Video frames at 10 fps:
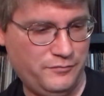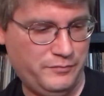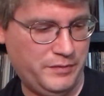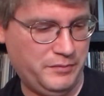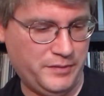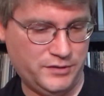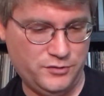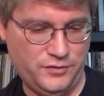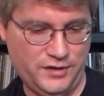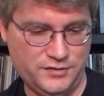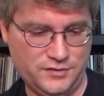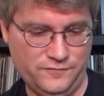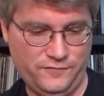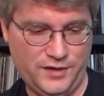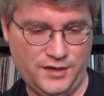Maybe about
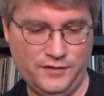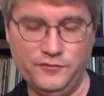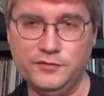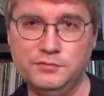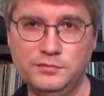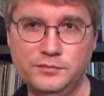2005 or